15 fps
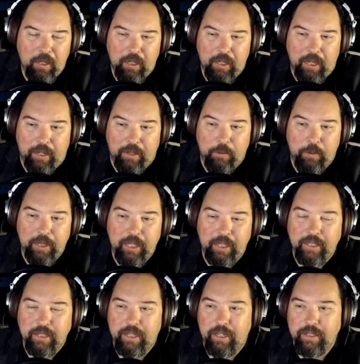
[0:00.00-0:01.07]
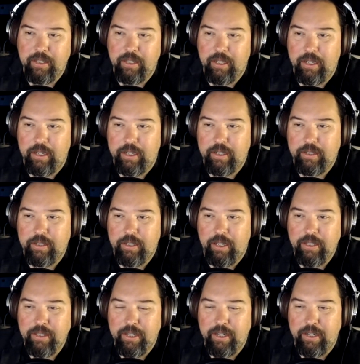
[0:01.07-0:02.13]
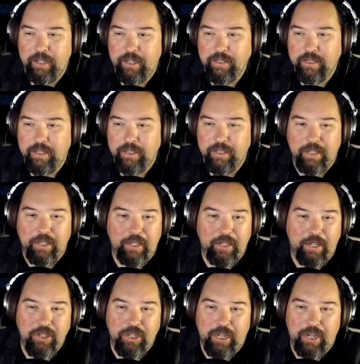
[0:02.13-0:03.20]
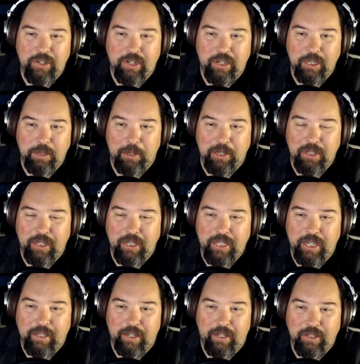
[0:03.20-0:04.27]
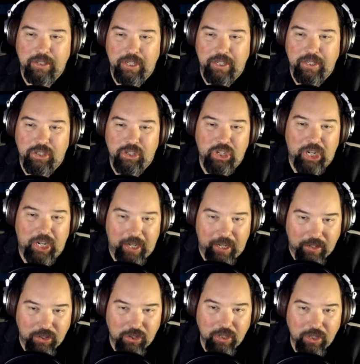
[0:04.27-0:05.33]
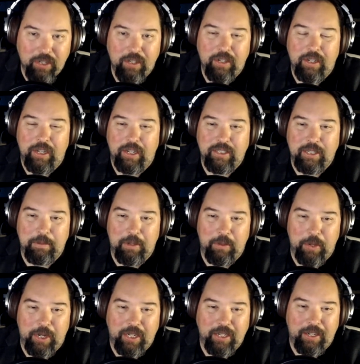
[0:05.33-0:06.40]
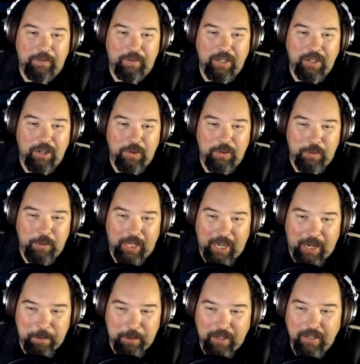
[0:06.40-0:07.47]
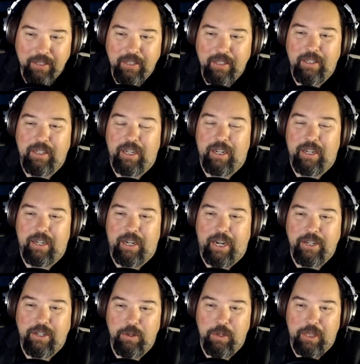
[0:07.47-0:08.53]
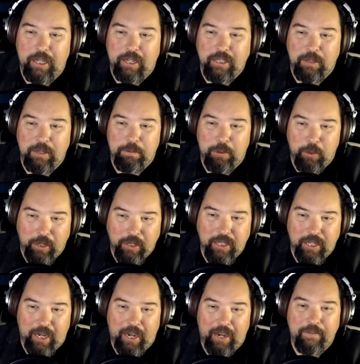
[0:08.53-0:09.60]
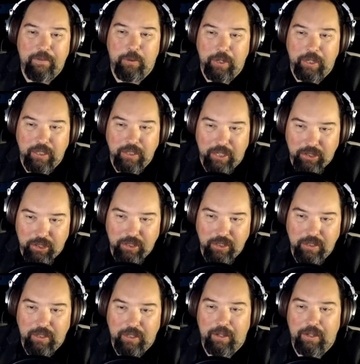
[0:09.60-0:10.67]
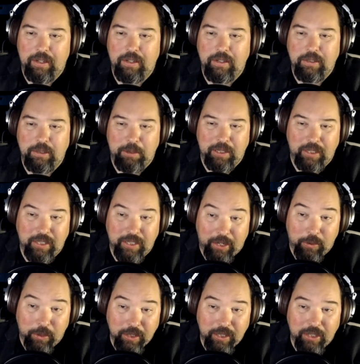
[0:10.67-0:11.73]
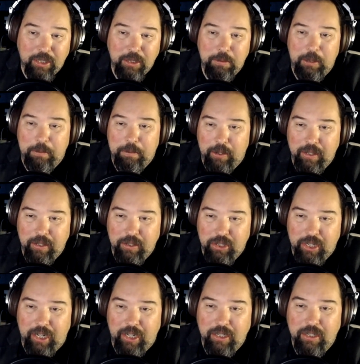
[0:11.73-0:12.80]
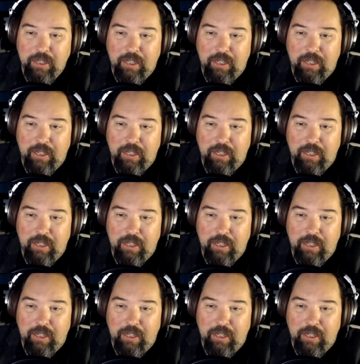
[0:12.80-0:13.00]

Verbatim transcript: Yeah, the one thing that's con uh, constant and consistent in education, especially in technology, is change. That's uh, something we can definitely know will happen. Uh, I do think it's important to have organizations, uh, especially state organizations, be a part of this change.